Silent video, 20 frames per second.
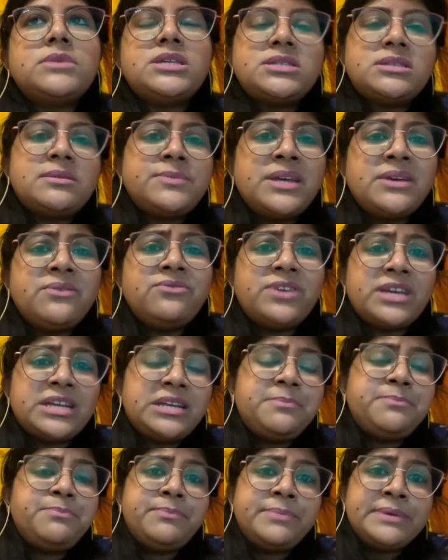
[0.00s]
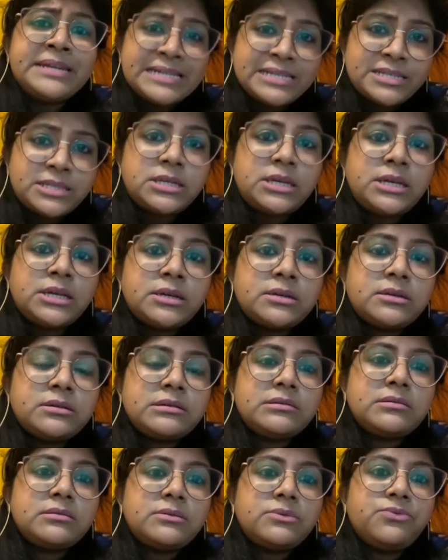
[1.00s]
something very basic
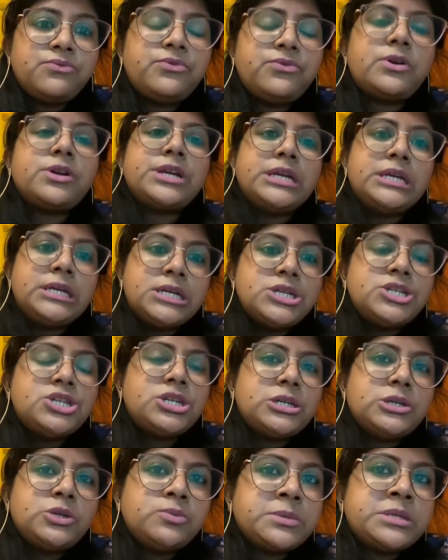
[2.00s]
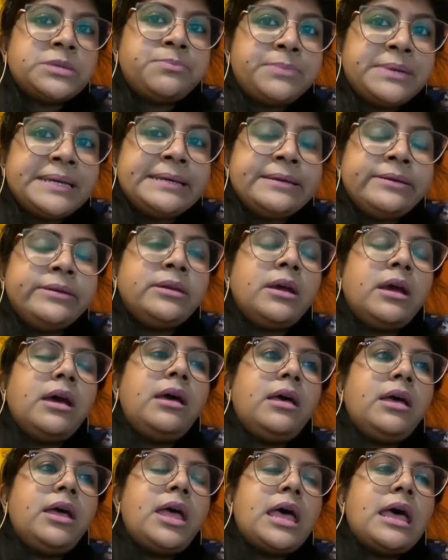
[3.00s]
for each human being
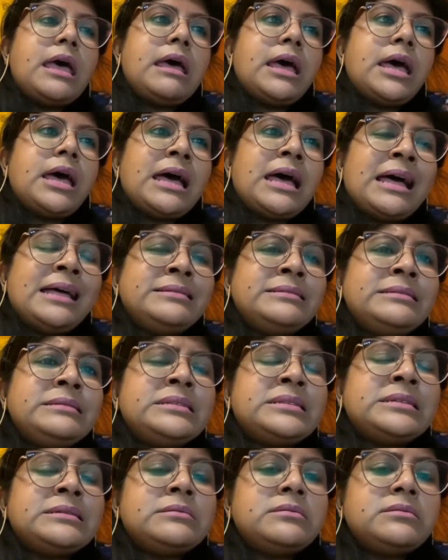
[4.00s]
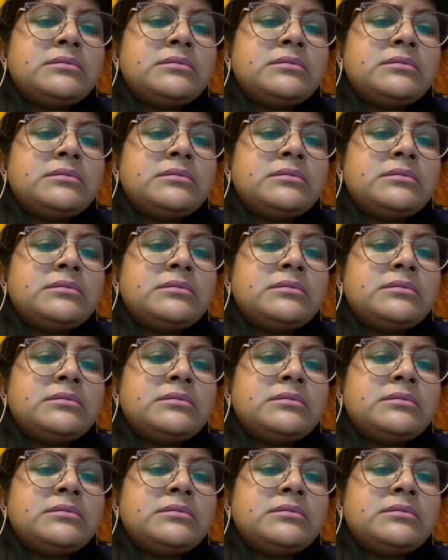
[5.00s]
and